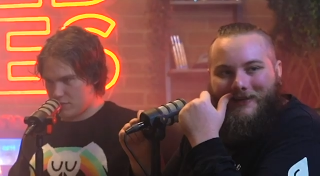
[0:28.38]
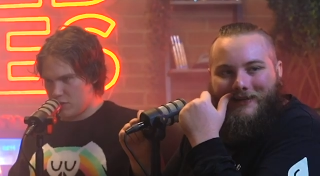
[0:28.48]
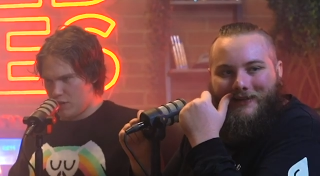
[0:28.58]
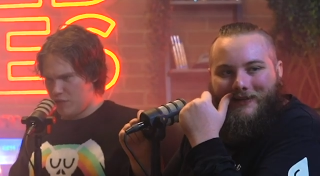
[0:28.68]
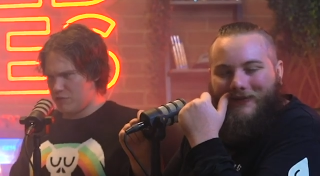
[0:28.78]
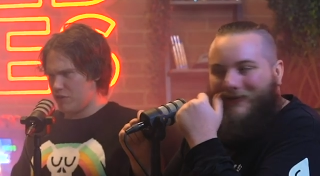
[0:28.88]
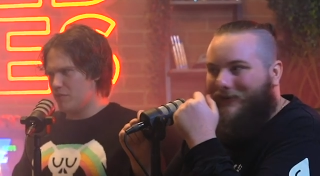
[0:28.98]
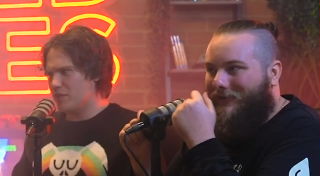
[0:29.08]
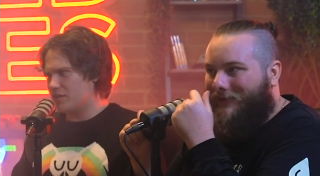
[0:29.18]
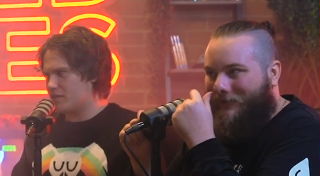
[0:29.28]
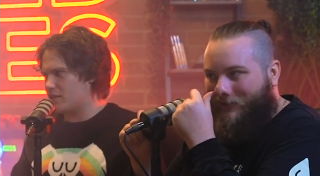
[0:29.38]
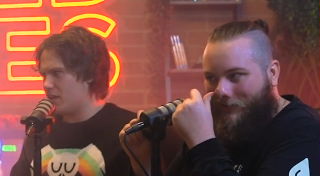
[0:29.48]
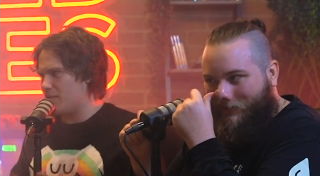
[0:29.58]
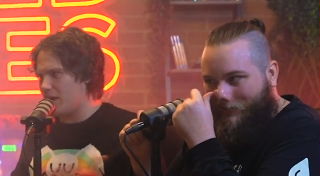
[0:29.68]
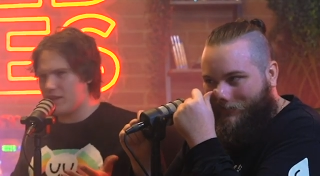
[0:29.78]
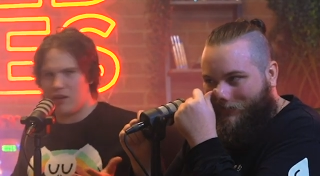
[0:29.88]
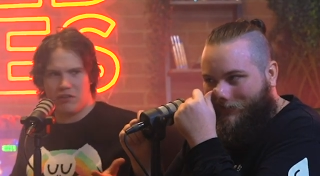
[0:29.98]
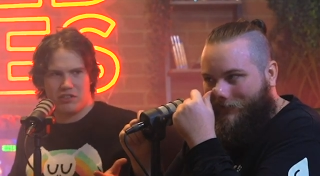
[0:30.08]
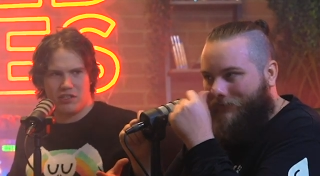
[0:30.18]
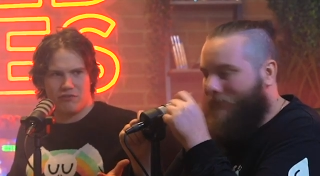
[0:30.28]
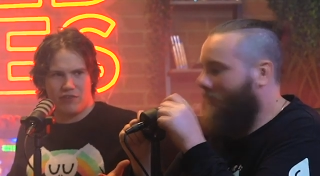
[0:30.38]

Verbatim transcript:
Speaker 1: You're all Zoomers. Am I the oldest in the